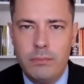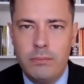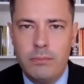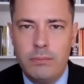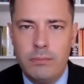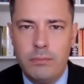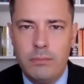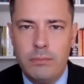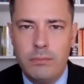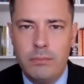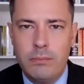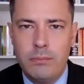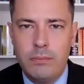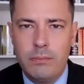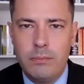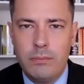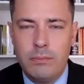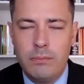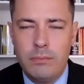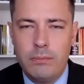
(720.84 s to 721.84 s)

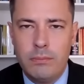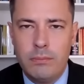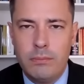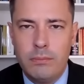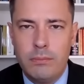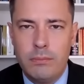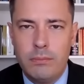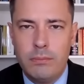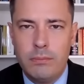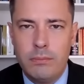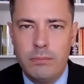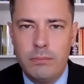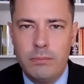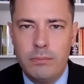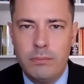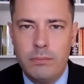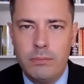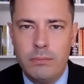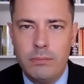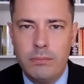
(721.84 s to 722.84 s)

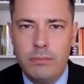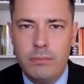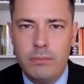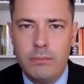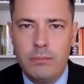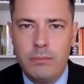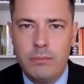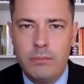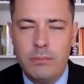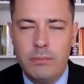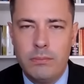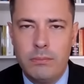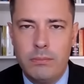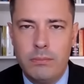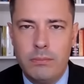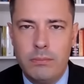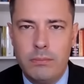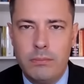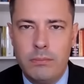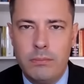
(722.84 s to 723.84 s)

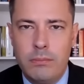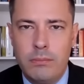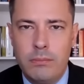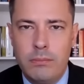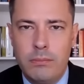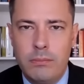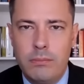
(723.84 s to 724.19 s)
[no speech]